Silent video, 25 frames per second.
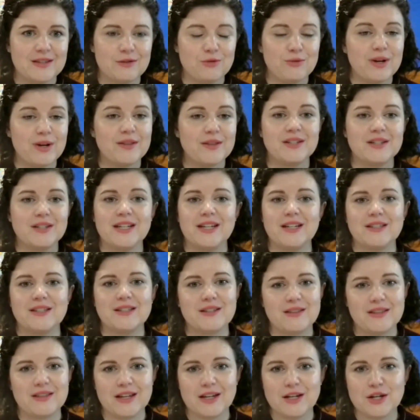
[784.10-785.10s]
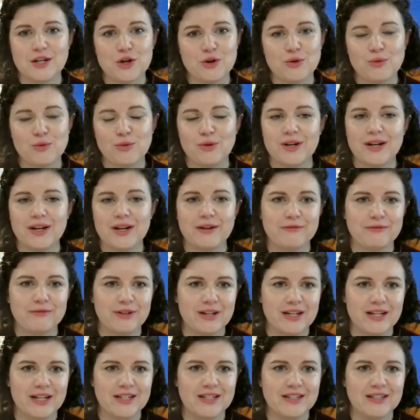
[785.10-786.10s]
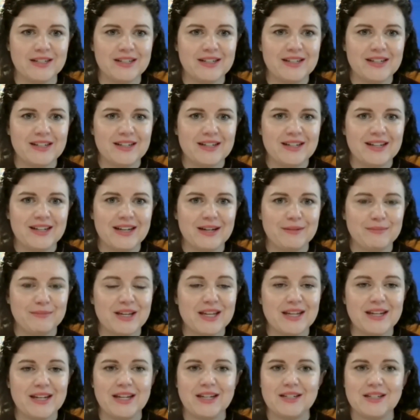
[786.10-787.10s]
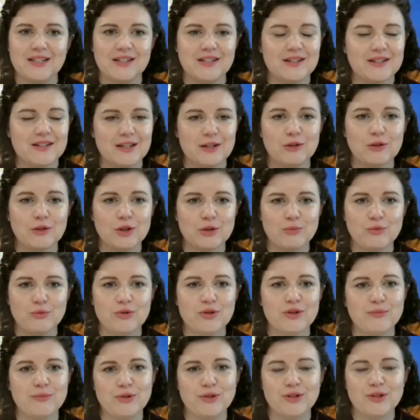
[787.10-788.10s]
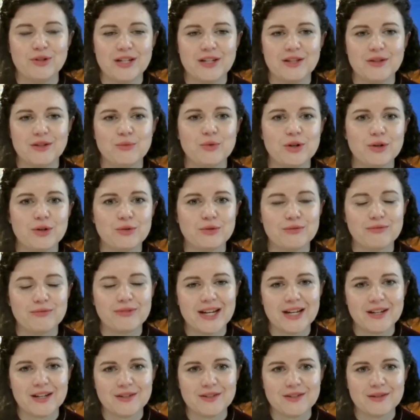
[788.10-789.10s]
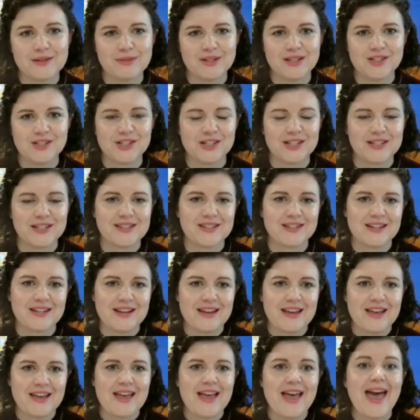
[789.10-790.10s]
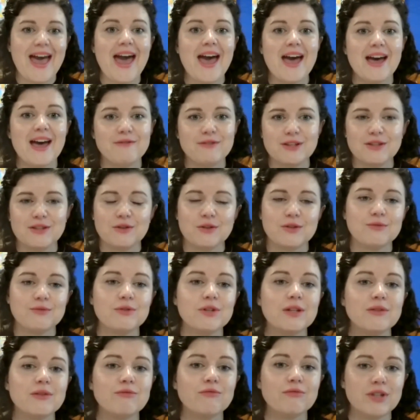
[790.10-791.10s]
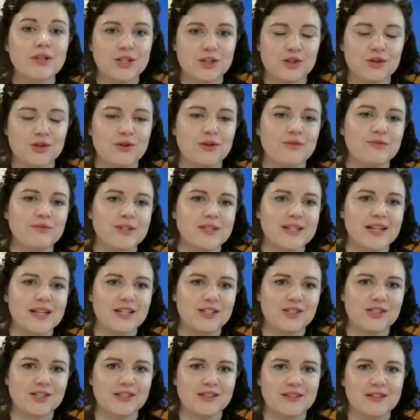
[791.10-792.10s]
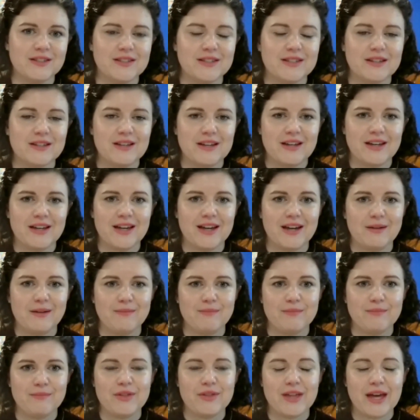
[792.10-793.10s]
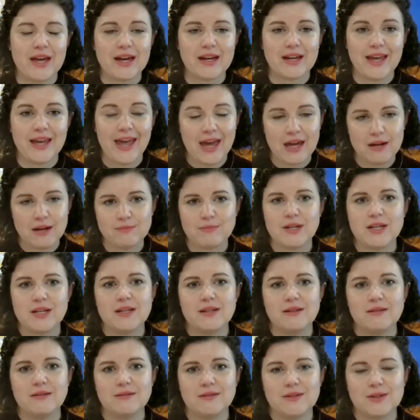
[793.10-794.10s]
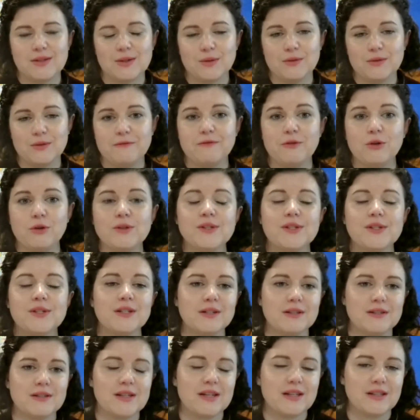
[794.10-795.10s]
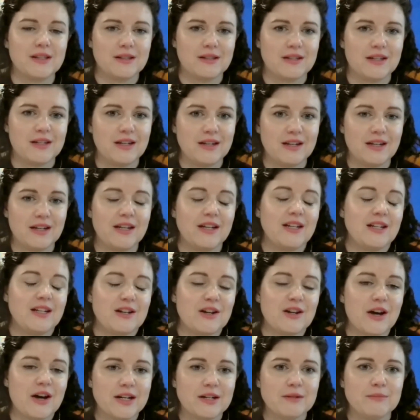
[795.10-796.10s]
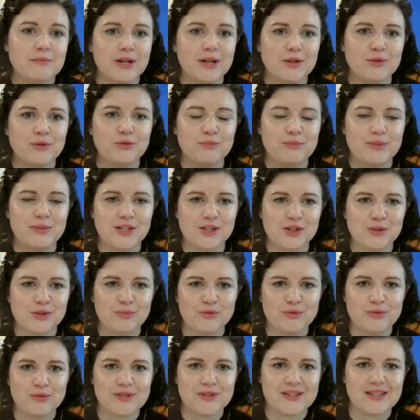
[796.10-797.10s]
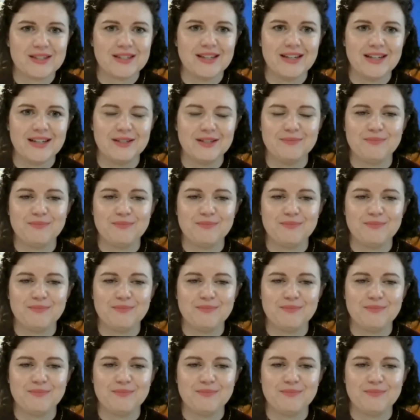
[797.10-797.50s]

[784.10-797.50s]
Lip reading: through other texts that they know or have read, and connecting to their global community and the world around them, and just having those really rich conversations that can be sort of fostered and ignited by good picture books